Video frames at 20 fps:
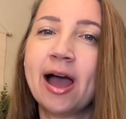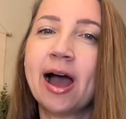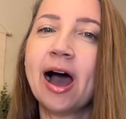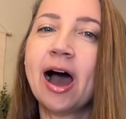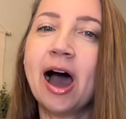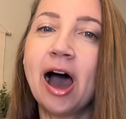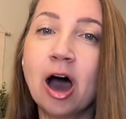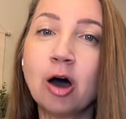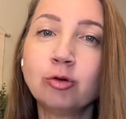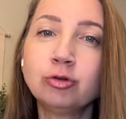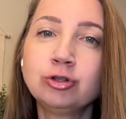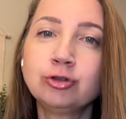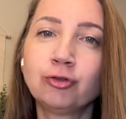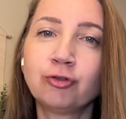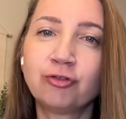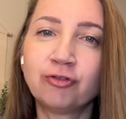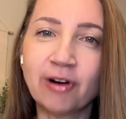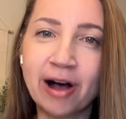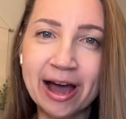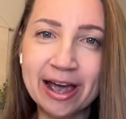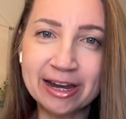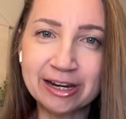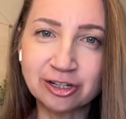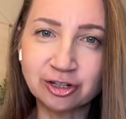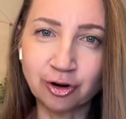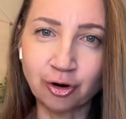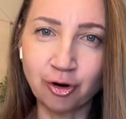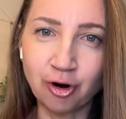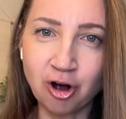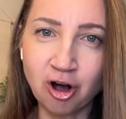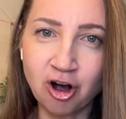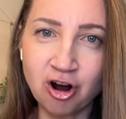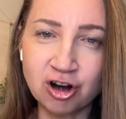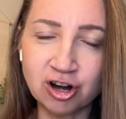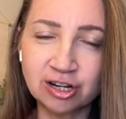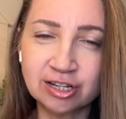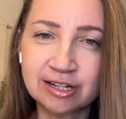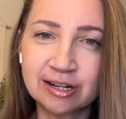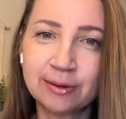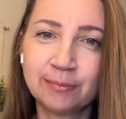how to find her
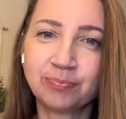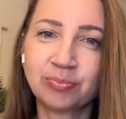heart,